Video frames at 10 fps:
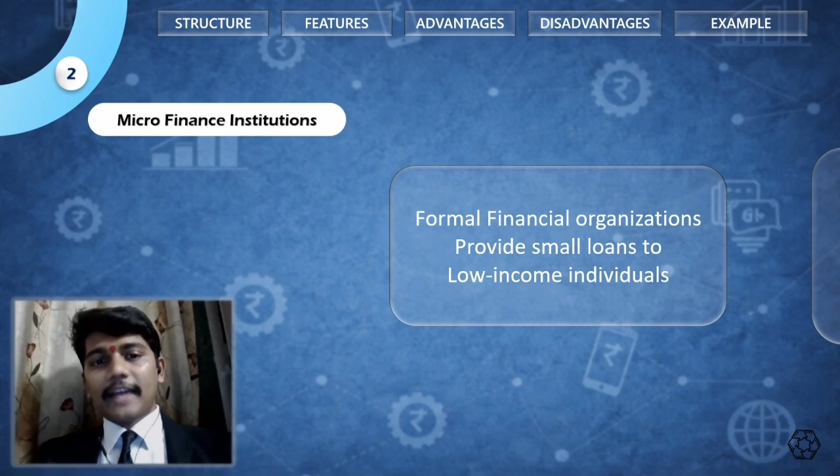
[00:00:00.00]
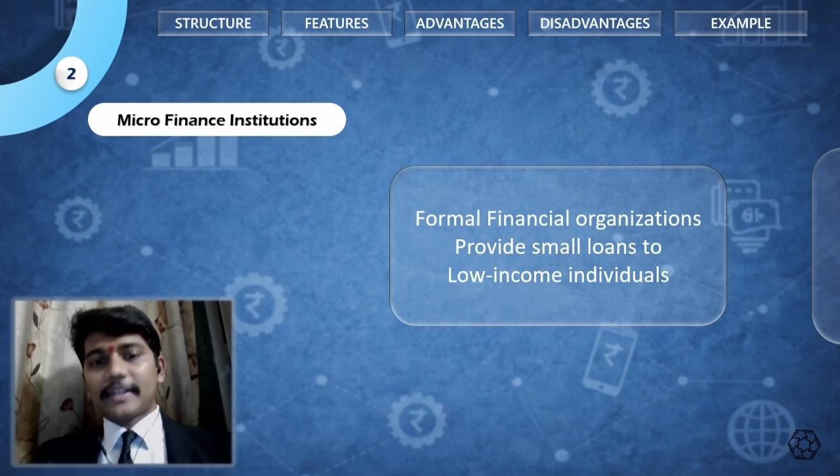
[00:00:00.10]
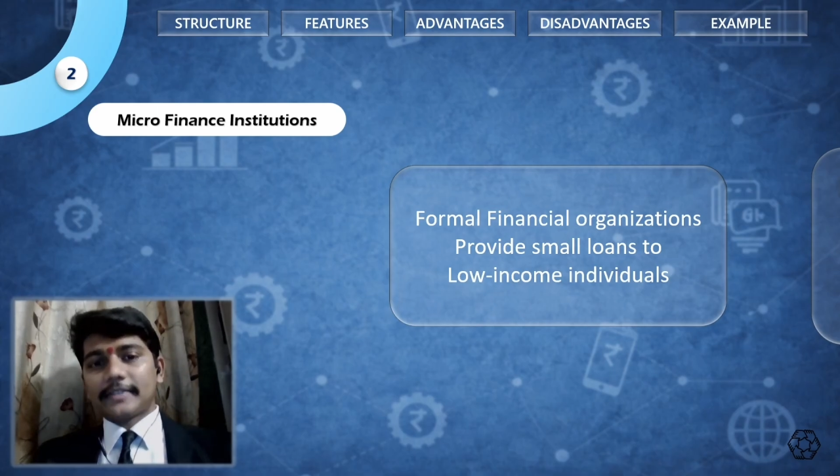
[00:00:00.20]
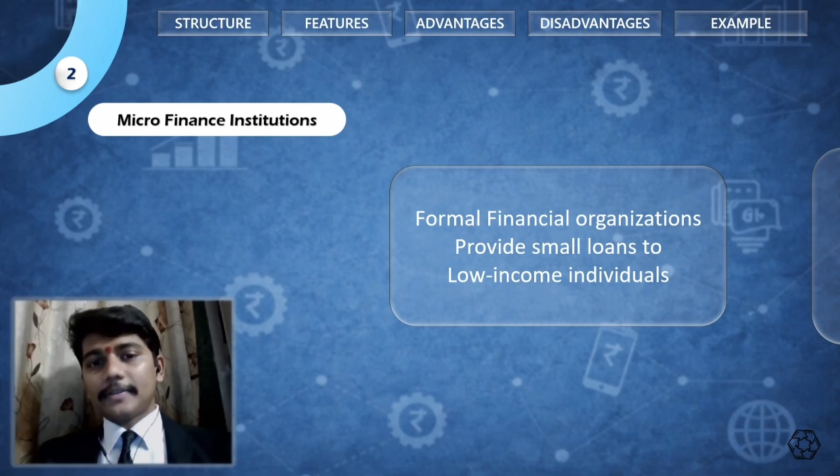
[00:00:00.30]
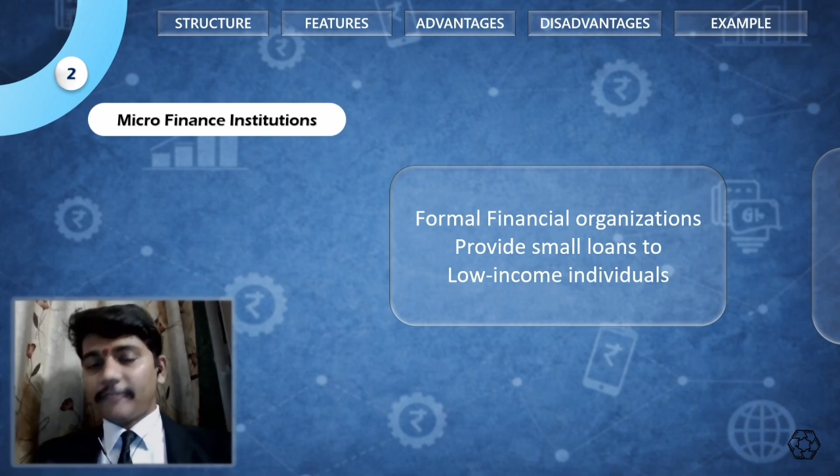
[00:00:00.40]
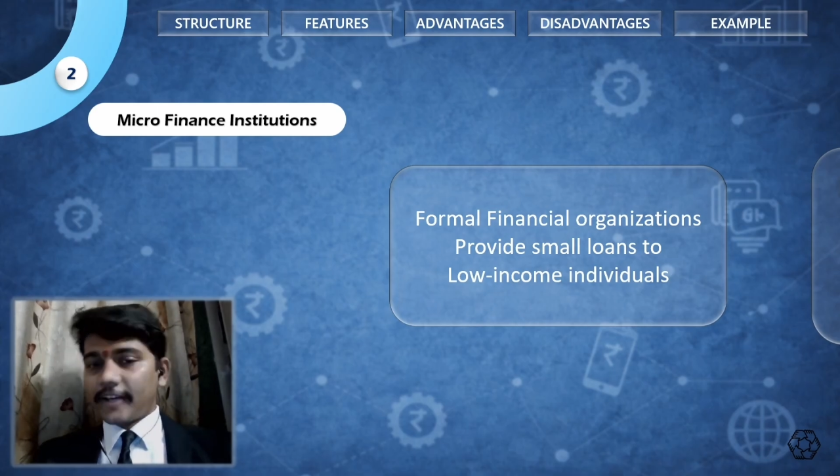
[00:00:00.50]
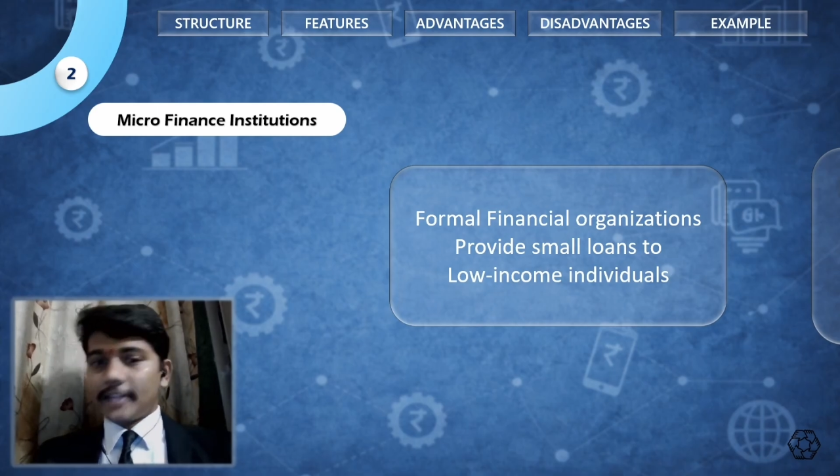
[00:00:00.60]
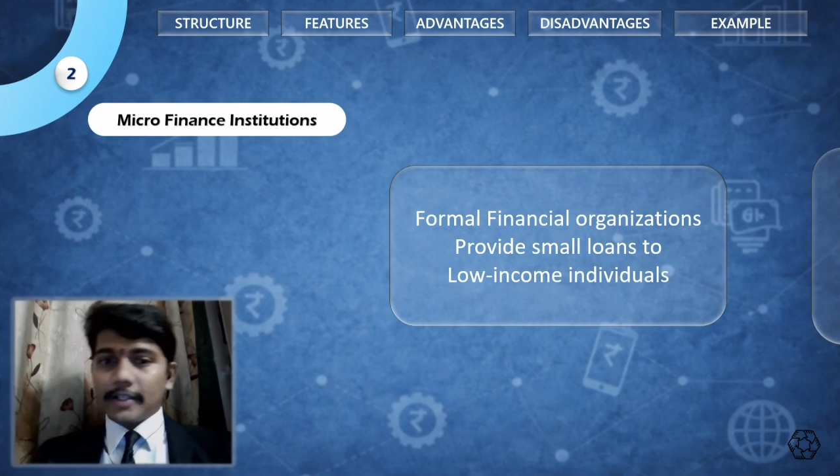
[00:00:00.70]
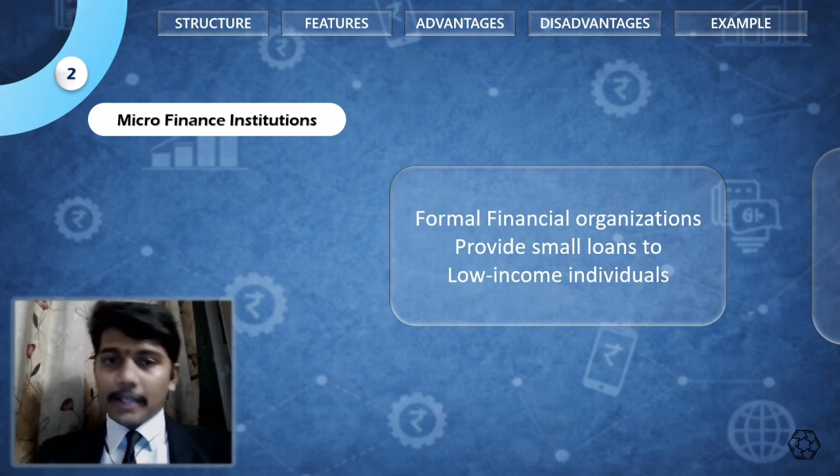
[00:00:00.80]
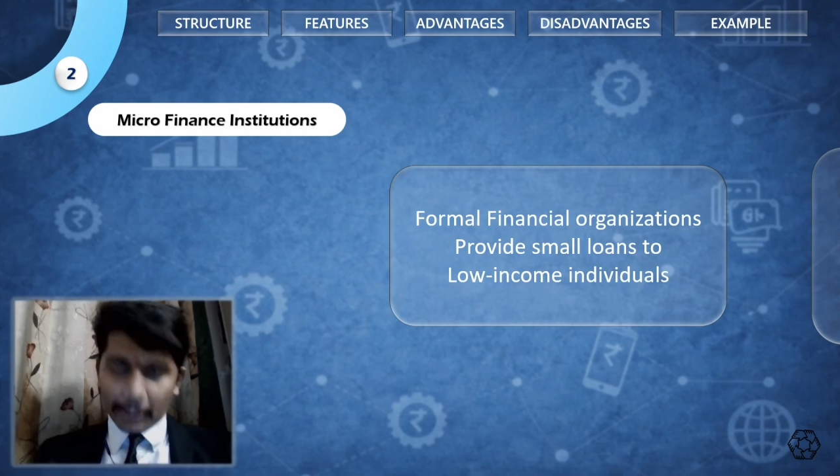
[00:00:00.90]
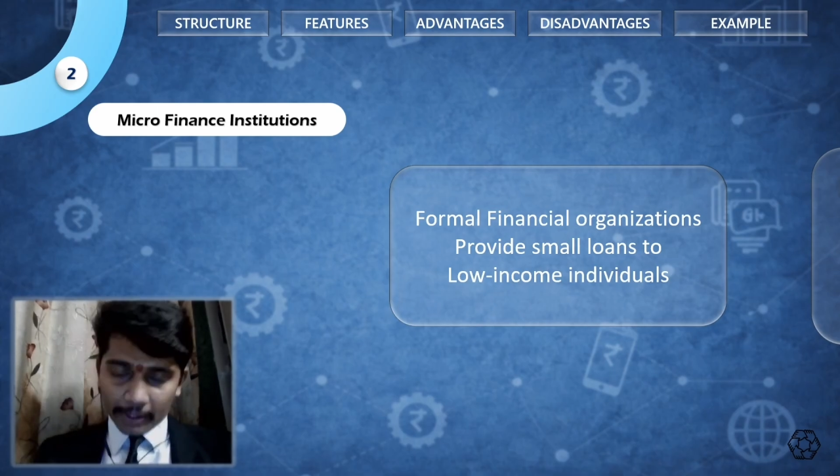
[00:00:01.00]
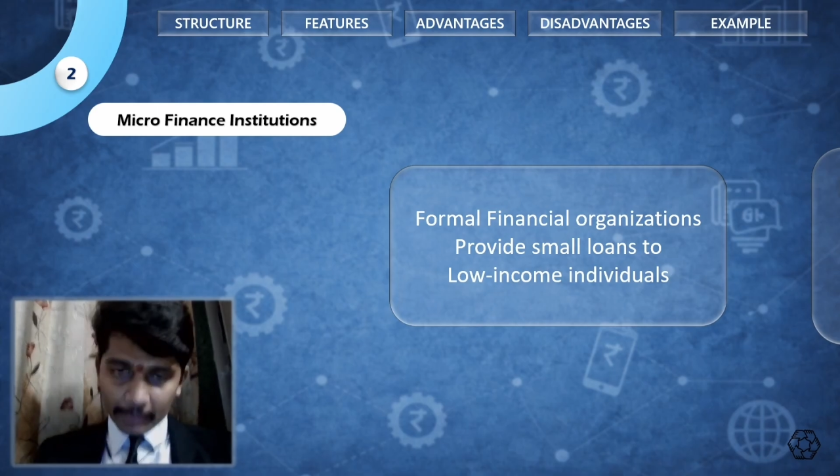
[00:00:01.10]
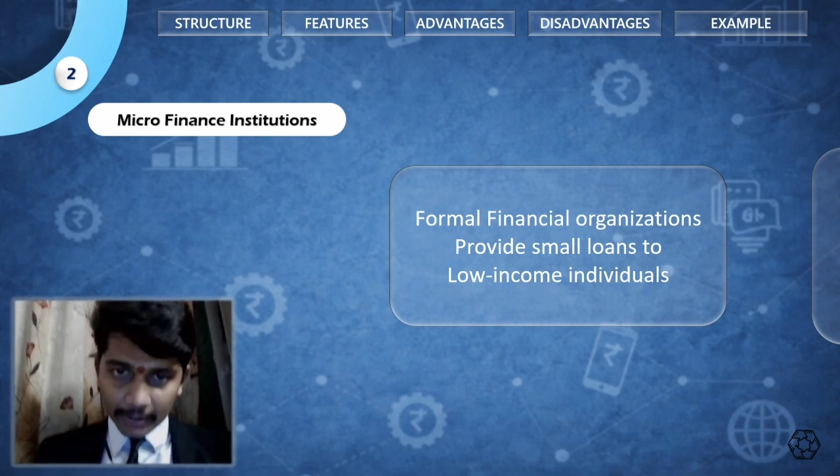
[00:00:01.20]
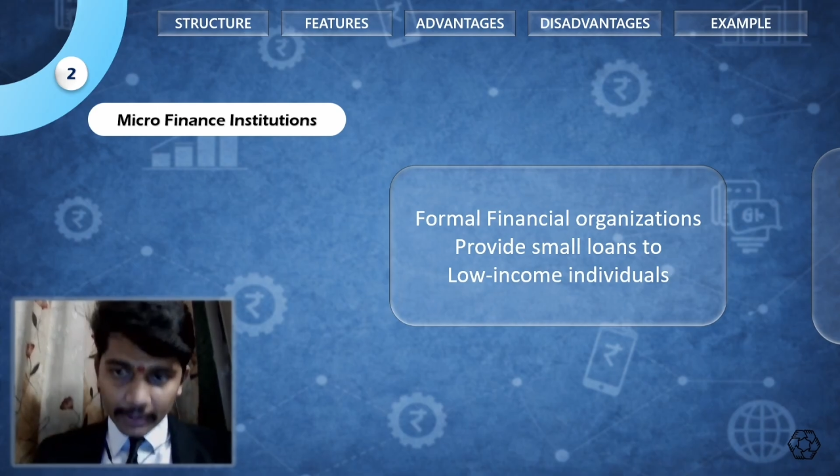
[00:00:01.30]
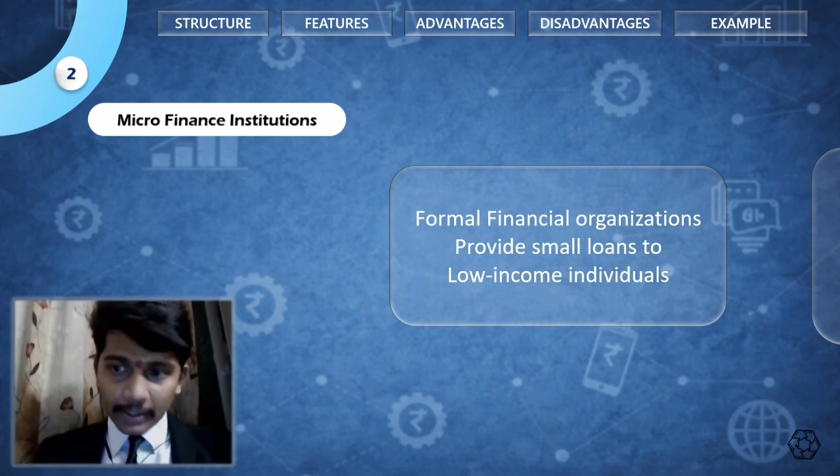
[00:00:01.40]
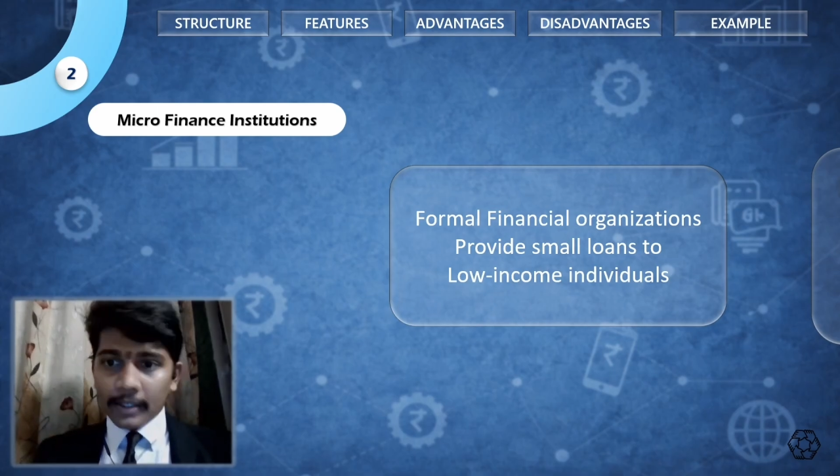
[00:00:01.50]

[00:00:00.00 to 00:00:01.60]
act as some financial intermediaries.